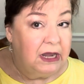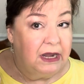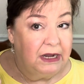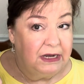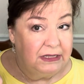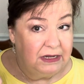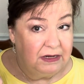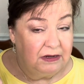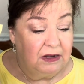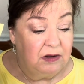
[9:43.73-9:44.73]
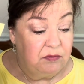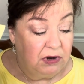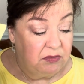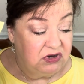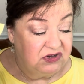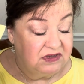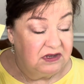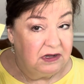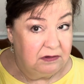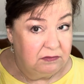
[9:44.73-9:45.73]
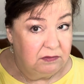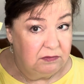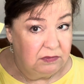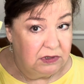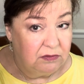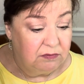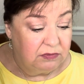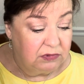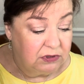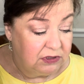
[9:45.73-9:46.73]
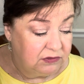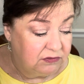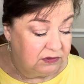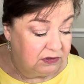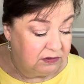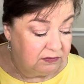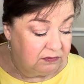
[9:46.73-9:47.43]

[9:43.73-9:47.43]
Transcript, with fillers: I think I probably just need, you know, cleansers that,